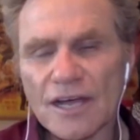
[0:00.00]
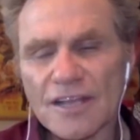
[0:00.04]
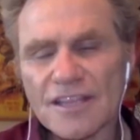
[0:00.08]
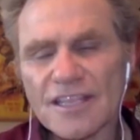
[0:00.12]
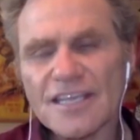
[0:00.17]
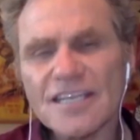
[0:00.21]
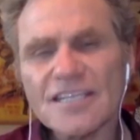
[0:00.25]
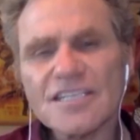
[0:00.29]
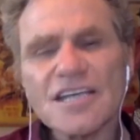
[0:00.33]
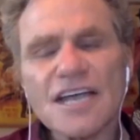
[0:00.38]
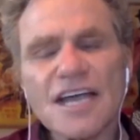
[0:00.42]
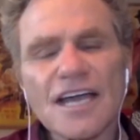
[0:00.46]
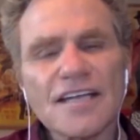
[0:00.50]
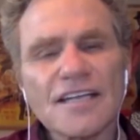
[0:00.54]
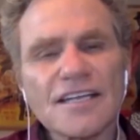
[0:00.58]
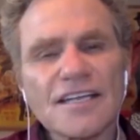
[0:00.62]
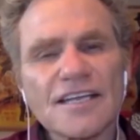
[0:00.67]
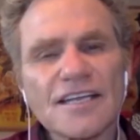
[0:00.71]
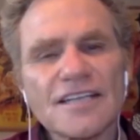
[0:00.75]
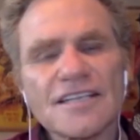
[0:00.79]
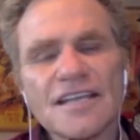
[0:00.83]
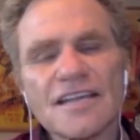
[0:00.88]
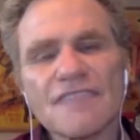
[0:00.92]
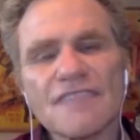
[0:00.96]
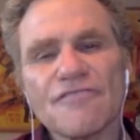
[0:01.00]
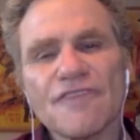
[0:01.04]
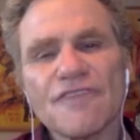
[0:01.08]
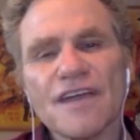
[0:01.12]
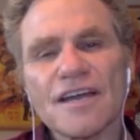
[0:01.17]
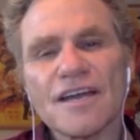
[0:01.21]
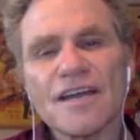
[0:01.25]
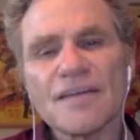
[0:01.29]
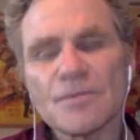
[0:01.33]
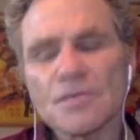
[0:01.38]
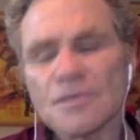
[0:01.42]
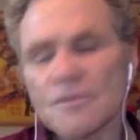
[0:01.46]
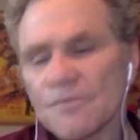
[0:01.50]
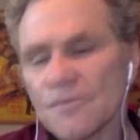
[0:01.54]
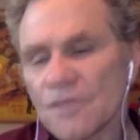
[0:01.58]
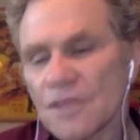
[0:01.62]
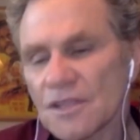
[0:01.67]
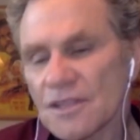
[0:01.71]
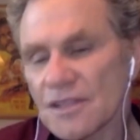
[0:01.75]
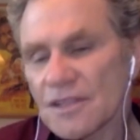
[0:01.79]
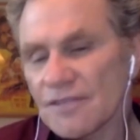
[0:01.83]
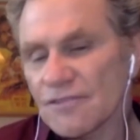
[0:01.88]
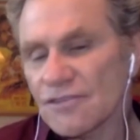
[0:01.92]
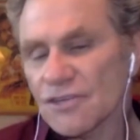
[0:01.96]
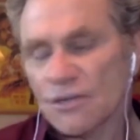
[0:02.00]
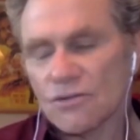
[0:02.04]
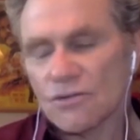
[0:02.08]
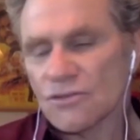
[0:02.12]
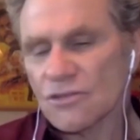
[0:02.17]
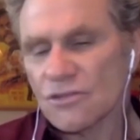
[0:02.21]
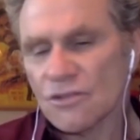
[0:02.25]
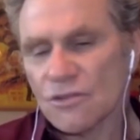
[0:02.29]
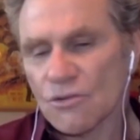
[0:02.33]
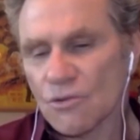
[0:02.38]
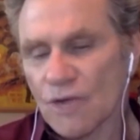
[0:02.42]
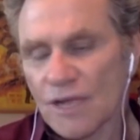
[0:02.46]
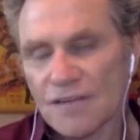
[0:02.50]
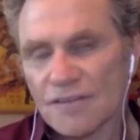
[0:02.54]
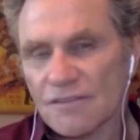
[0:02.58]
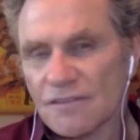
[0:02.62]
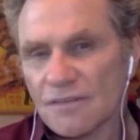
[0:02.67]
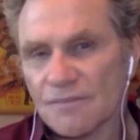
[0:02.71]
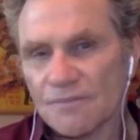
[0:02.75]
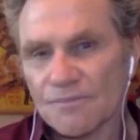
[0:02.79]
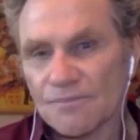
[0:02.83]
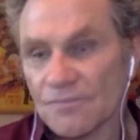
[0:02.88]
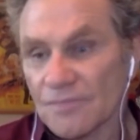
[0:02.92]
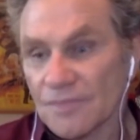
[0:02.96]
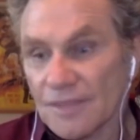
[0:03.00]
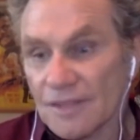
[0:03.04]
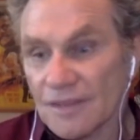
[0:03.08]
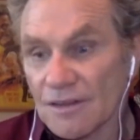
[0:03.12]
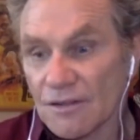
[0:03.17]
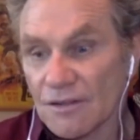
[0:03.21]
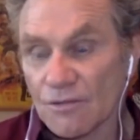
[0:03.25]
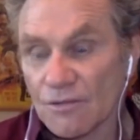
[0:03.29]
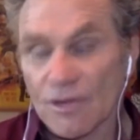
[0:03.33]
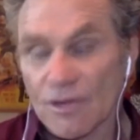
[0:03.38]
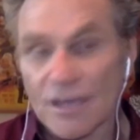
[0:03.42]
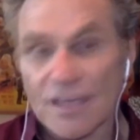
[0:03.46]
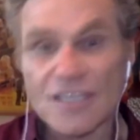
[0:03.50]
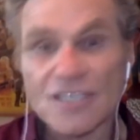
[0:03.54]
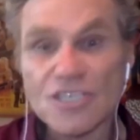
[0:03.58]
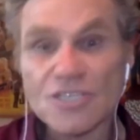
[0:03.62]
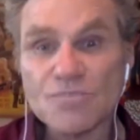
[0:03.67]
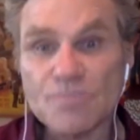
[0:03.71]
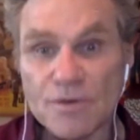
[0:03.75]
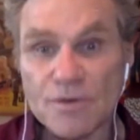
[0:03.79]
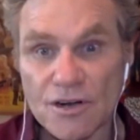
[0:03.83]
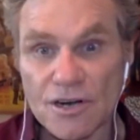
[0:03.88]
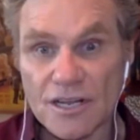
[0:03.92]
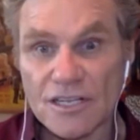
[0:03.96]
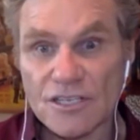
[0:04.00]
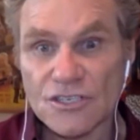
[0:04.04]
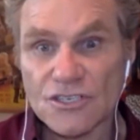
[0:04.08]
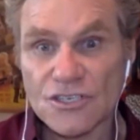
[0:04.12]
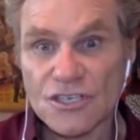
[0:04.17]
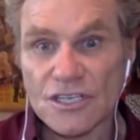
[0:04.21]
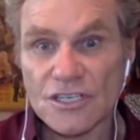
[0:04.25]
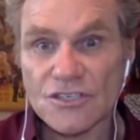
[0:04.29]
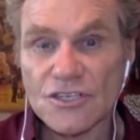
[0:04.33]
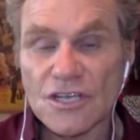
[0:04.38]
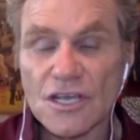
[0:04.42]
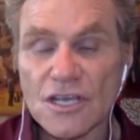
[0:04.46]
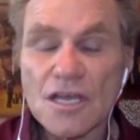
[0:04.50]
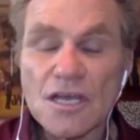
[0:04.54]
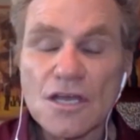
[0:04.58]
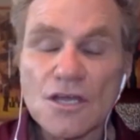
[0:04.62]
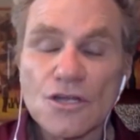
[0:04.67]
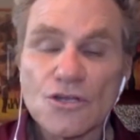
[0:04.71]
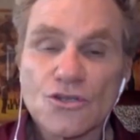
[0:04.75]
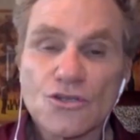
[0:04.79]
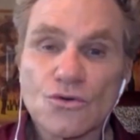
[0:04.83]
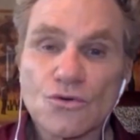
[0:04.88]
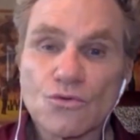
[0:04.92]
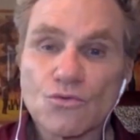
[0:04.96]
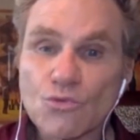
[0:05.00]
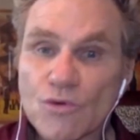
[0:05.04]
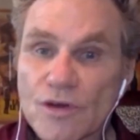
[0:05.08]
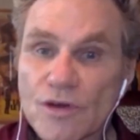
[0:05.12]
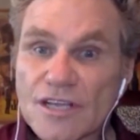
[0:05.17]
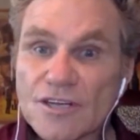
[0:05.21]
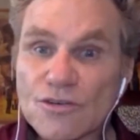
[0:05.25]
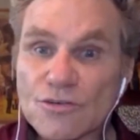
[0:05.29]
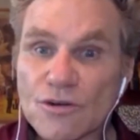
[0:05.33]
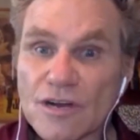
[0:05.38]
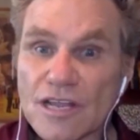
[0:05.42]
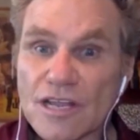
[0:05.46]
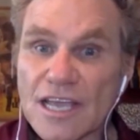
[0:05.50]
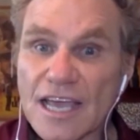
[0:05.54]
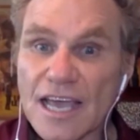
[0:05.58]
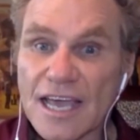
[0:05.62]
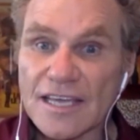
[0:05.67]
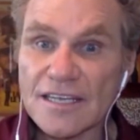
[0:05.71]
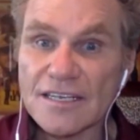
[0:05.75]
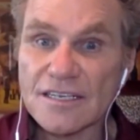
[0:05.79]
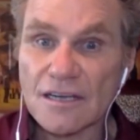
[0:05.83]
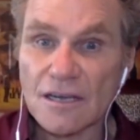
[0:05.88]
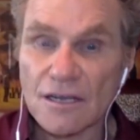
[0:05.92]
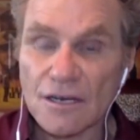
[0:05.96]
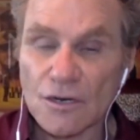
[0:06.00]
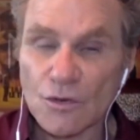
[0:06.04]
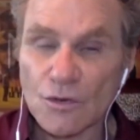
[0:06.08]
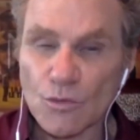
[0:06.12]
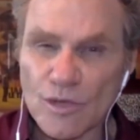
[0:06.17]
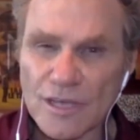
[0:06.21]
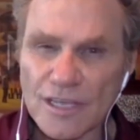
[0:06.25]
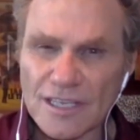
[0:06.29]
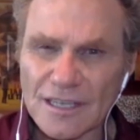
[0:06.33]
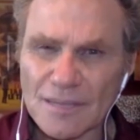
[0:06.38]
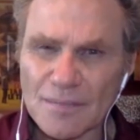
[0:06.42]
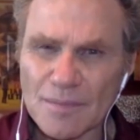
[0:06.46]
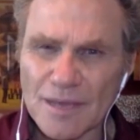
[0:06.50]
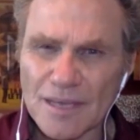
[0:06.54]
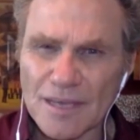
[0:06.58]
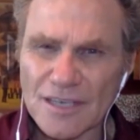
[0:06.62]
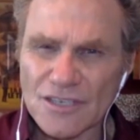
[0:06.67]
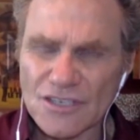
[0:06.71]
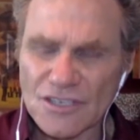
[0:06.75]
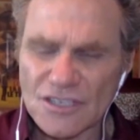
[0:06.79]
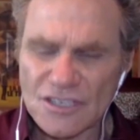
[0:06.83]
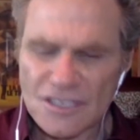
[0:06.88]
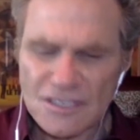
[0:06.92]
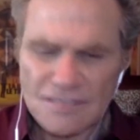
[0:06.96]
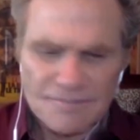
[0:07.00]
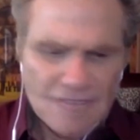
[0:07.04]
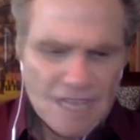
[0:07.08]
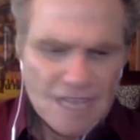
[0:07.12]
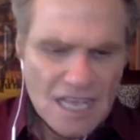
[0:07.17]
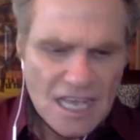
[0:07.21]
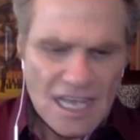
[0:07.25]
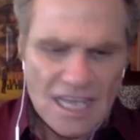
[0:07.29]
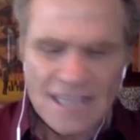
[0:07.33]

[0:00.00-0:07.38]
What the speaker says: So I think it's highly identifiable. They've chosen the right experiences to recreate on a weekly basis.